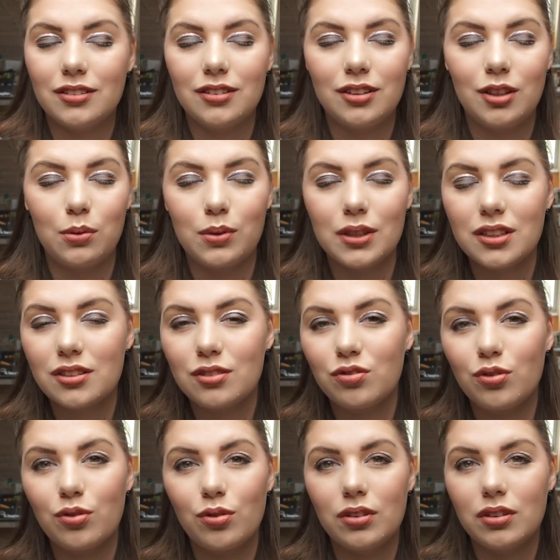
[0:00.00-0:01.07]
the rest,
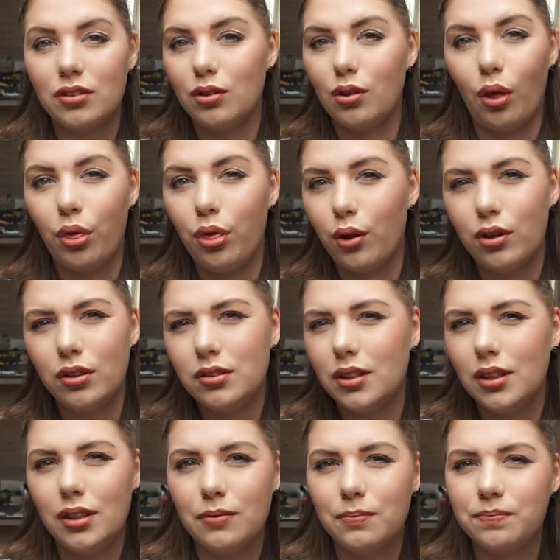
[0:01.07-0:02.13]
uh,
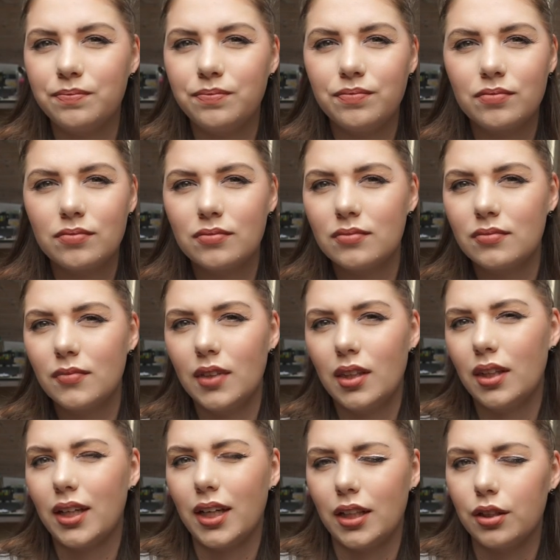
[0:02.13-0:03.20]
13
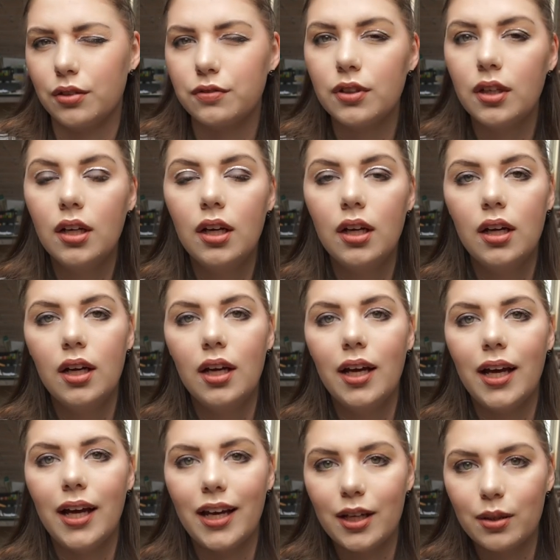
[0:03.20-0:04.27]
kind of
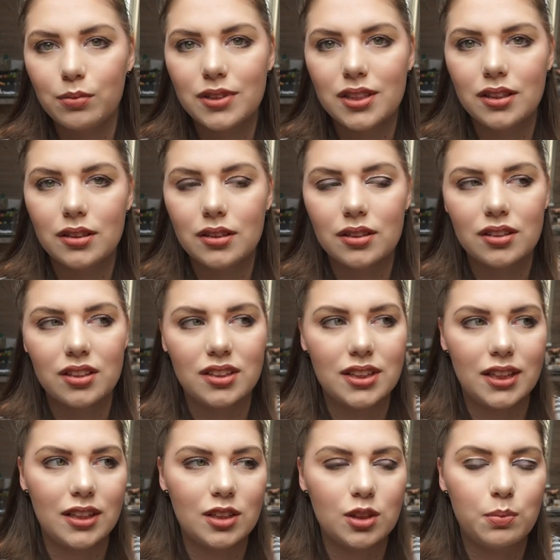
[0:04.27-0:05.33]
empty
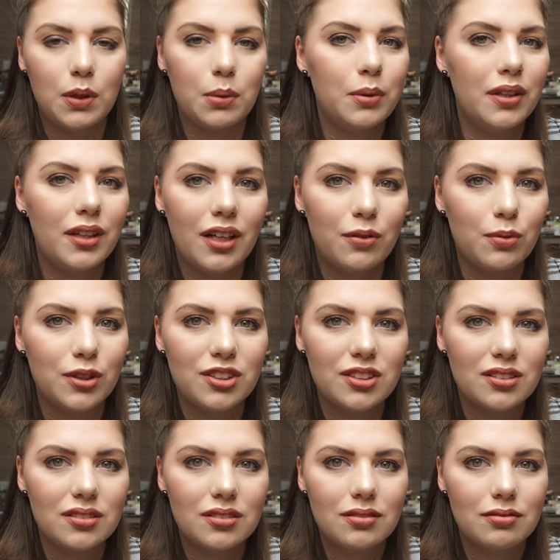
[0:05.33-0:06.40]
containers. Maybe there
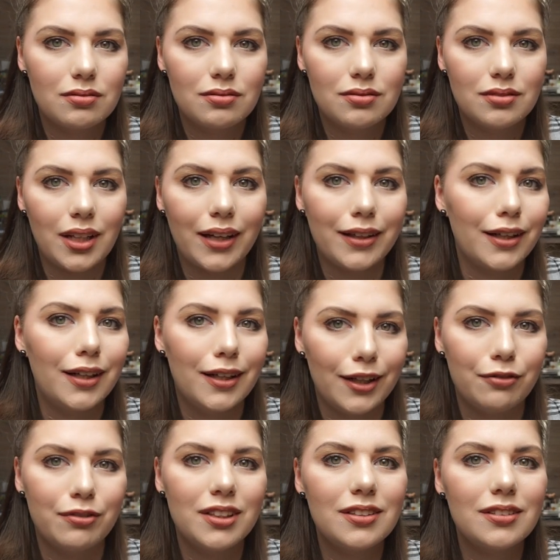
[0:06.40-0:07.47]
was like
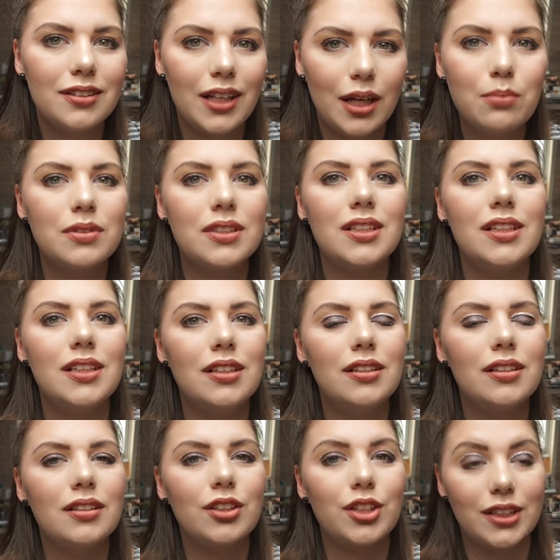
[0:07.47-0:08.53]
11
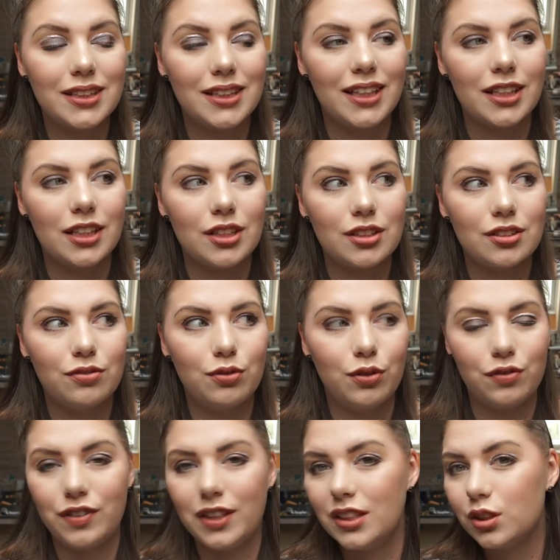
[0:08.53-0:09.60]
empty containers
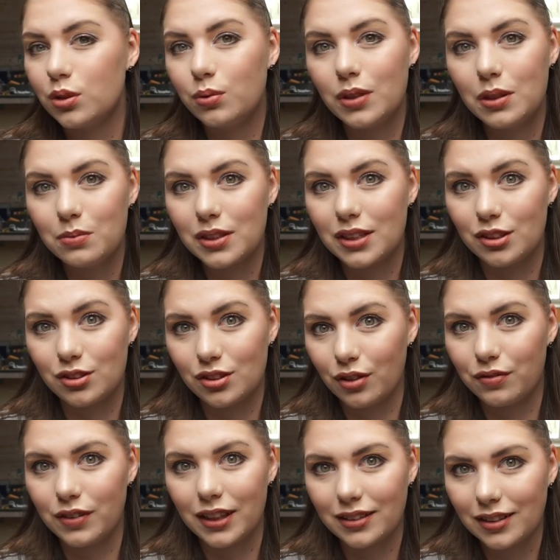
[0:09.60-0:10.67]
for face creams and
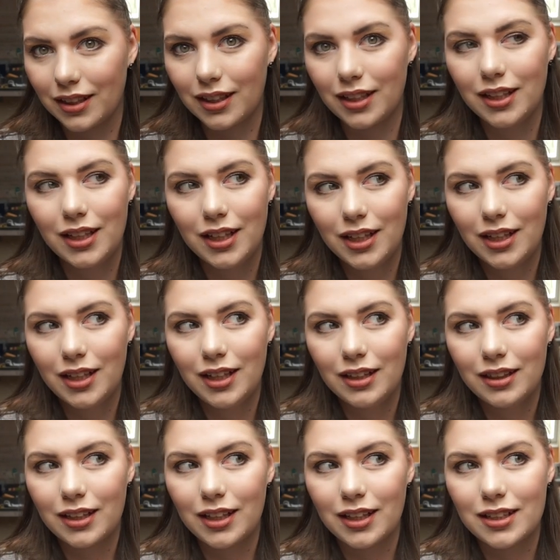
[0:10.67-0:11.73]
stuff like that
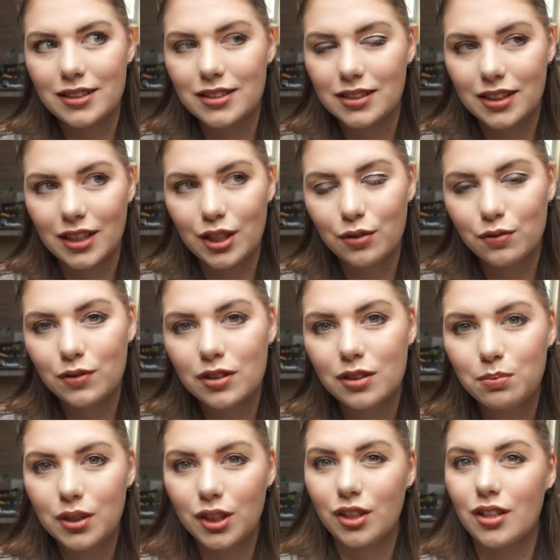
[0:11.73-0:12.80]
that I saved
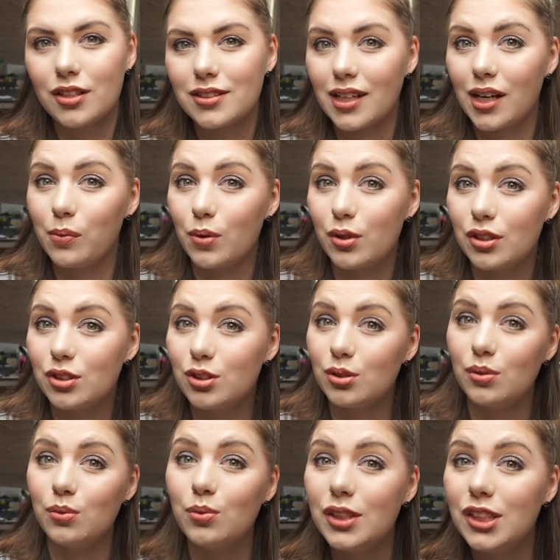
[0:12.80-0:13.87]
because I wanted
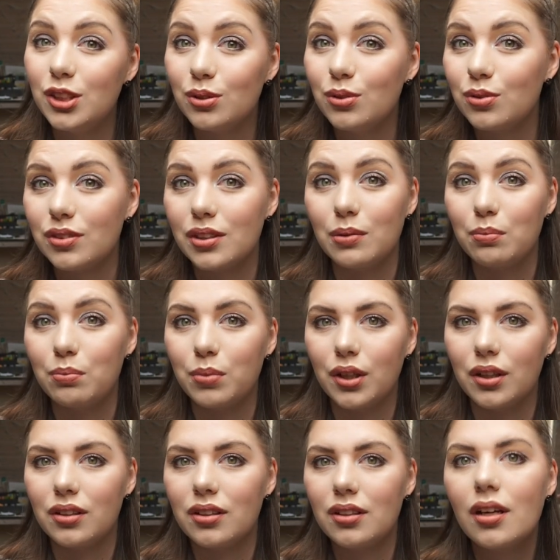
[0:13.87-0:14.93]
to reuse them,
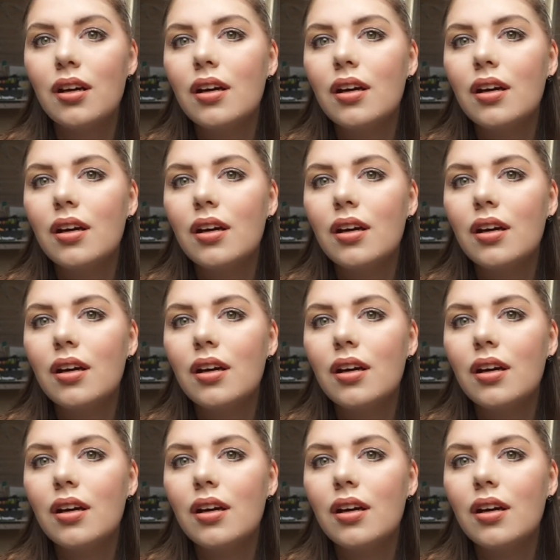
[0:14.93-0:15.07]
but